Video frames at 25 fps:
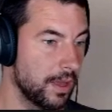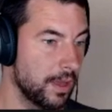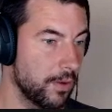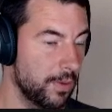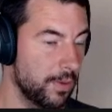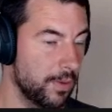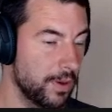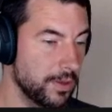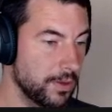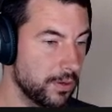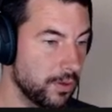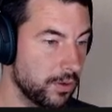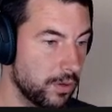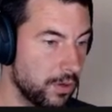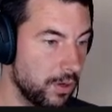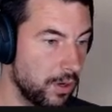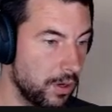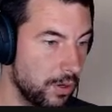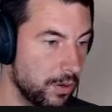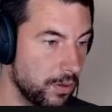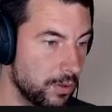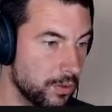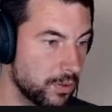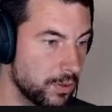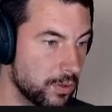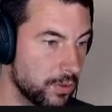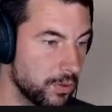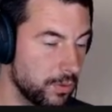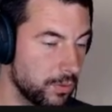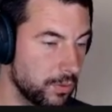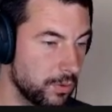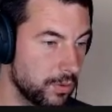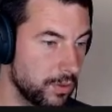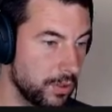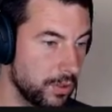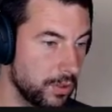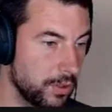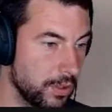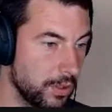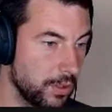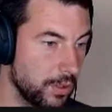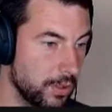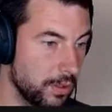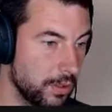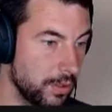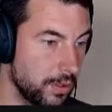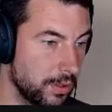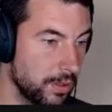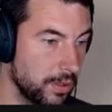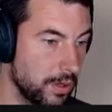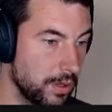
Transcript: when you go to the